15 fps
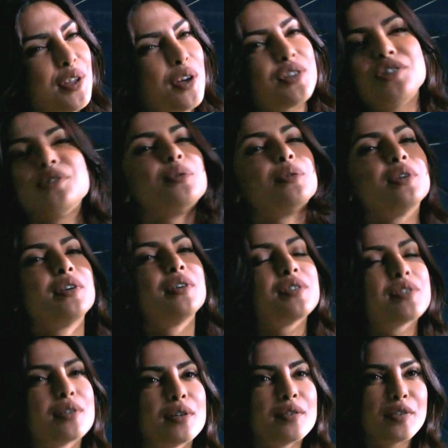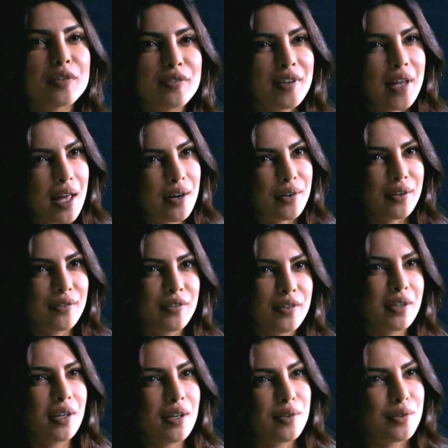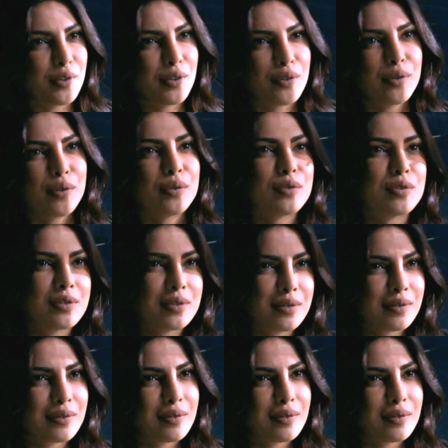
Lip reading: thought you only reserve your flattery for the other recruits.